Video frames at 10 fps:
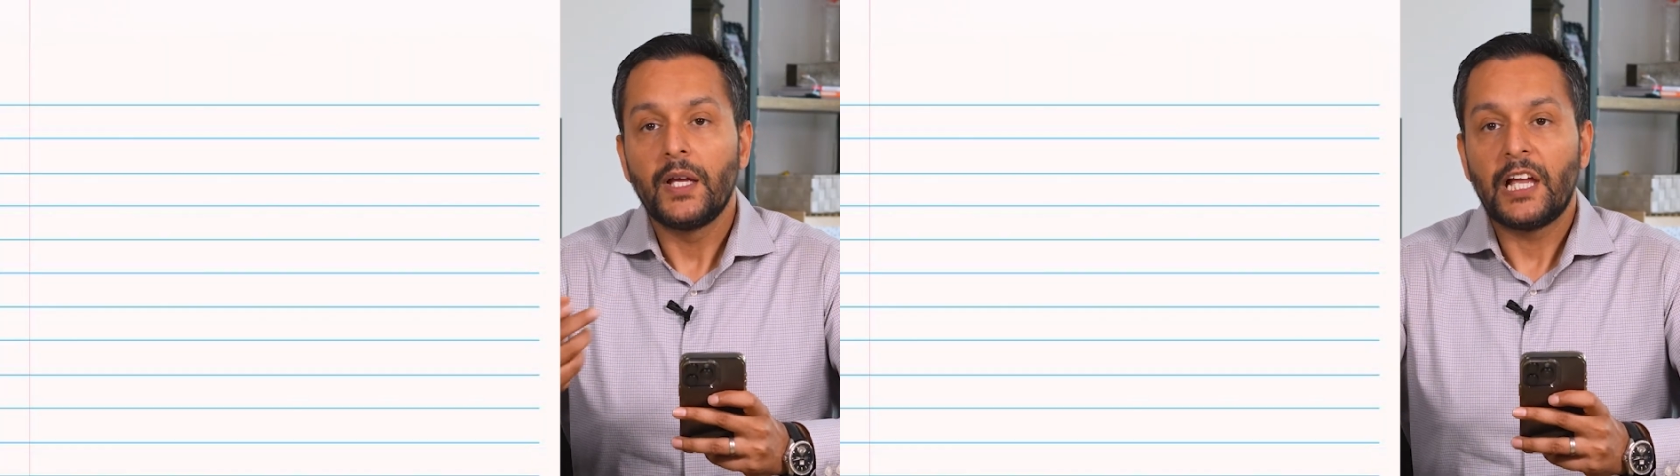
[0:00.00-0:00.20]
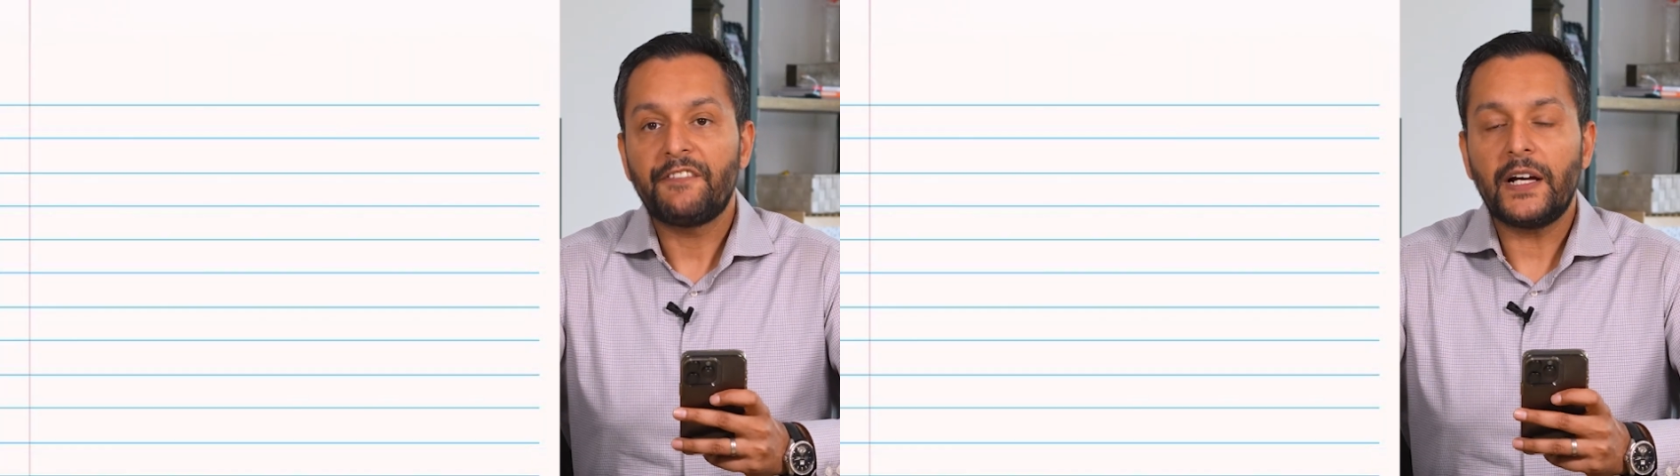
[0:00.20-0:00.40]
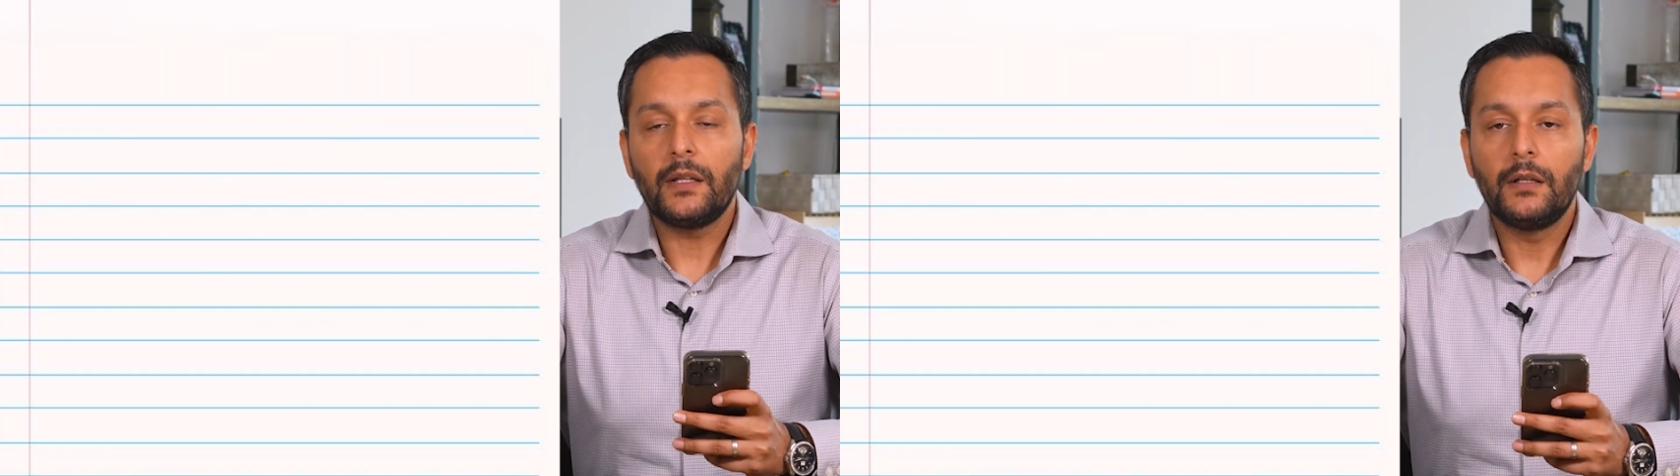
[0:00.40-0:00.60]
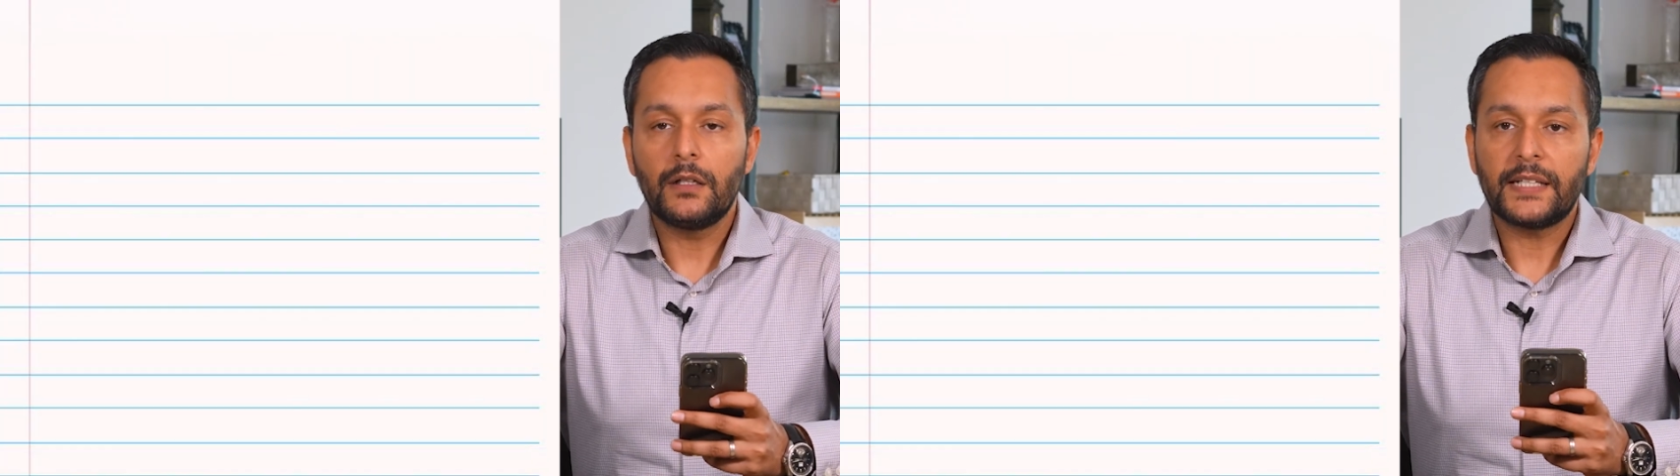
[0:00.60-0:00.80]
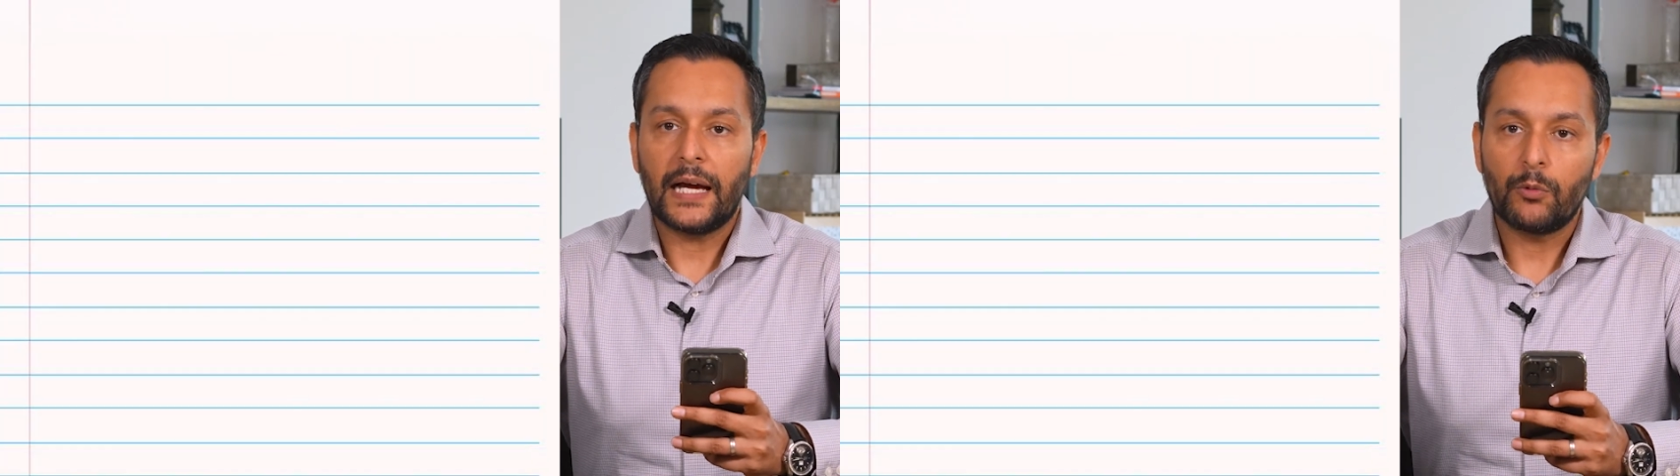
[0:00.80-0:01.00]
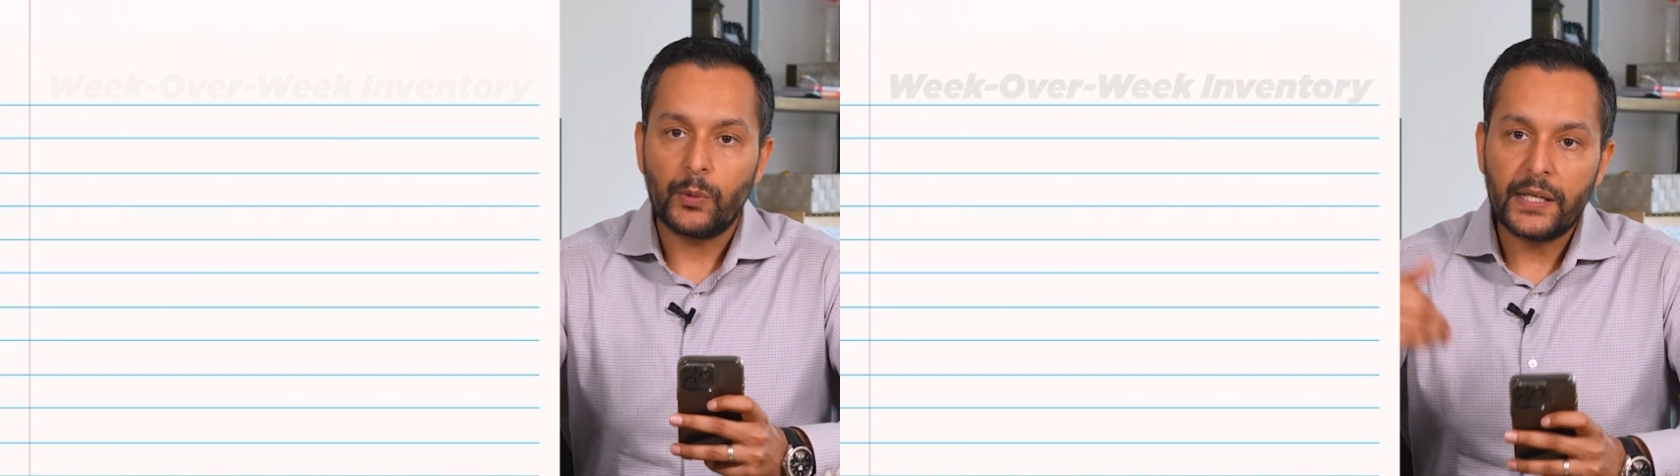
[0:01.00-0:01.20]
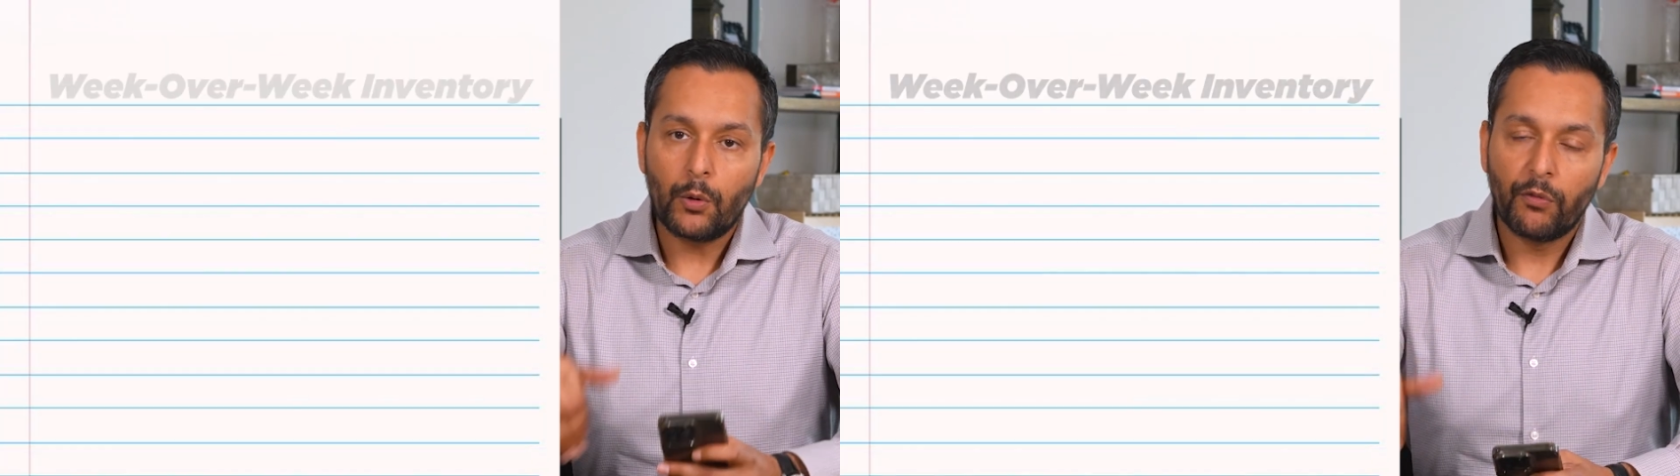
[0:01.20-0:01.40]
If I looked at week